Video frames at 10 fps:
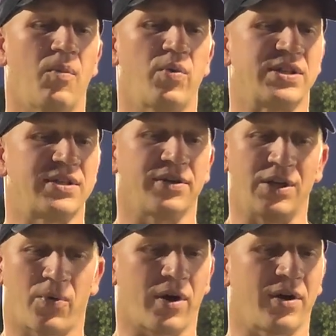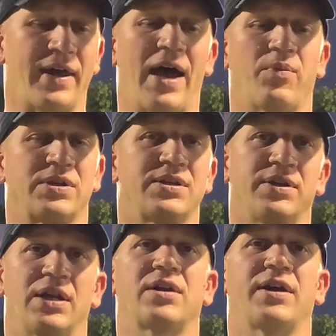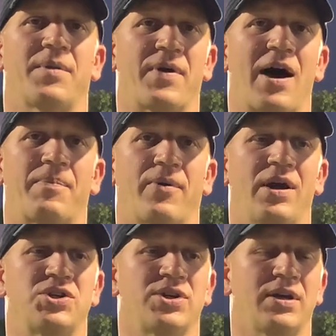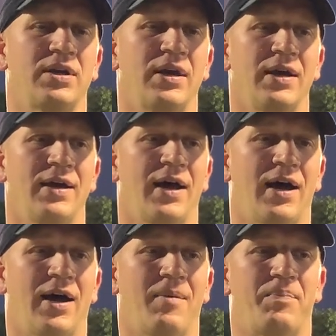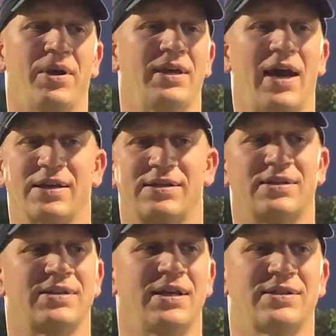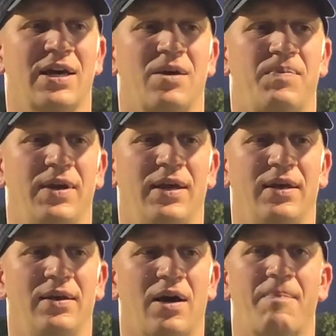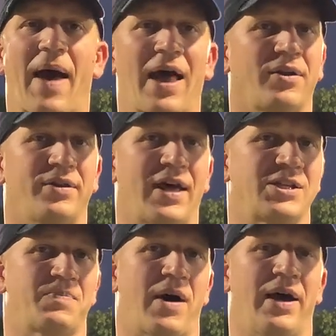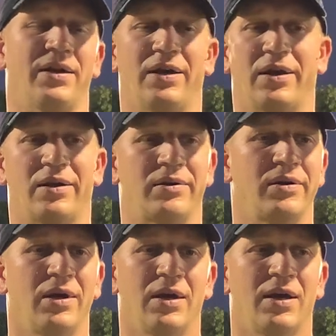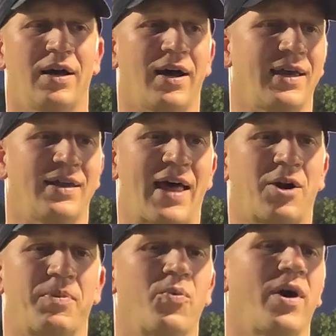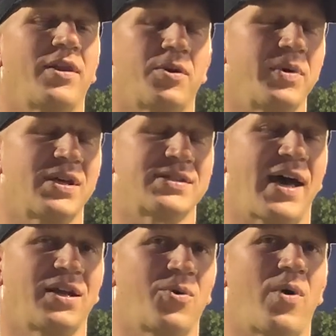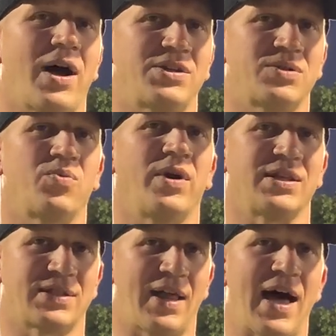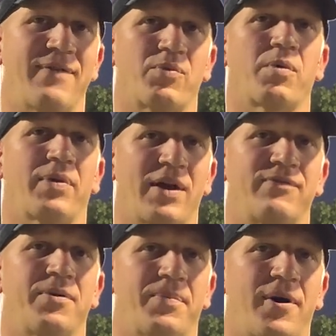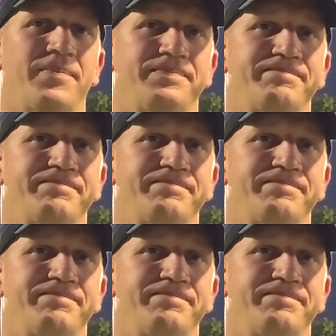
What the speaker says: we still need work on that. We still need to clean up the operation. But yes, it's going to be a battle at that spot. And again, that'll be one that'll be exciting to watch when it's live and we're playing football.